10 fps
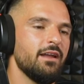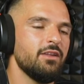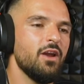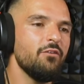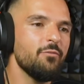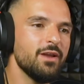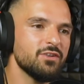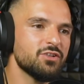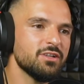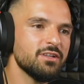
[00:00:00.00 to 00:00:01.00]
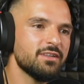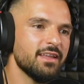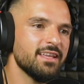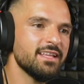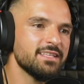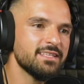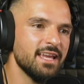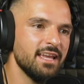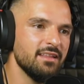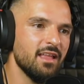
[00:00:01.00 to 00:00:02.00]
And you have mentioned an
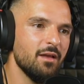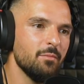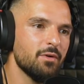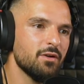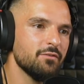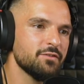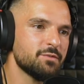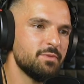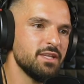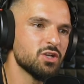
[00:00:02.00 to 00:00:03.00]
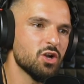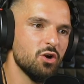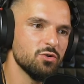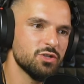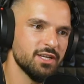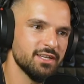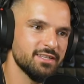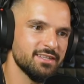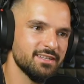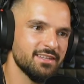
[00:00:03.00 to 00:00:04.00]
insane number of speech
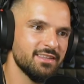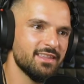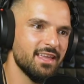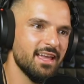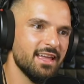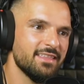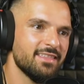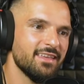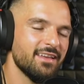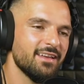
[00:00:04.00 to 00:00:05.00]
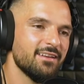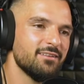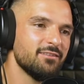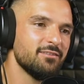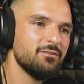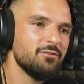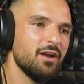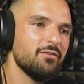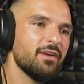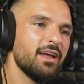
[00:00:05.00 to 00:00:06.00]
coaches that uh, you
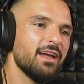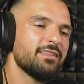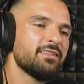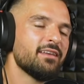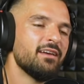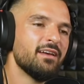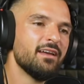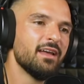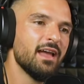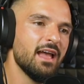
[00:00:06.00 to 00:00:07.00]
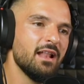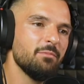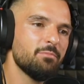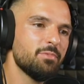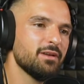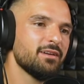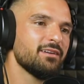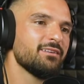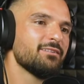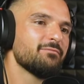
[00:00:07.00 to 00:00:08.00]
have had help
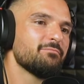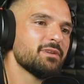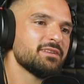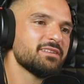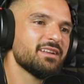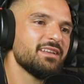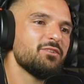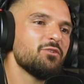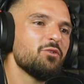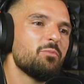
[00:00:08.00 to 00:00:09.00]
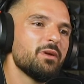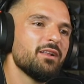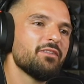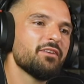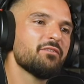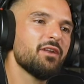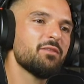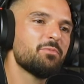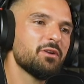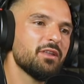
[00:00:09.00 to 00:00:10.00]
uh, basically you build a
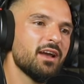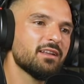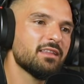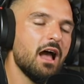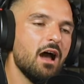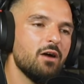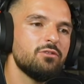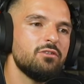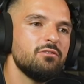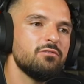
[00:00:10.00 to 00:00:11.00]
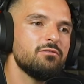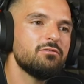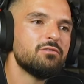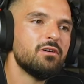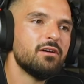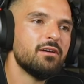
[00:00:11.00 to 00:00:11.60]
great product. How do you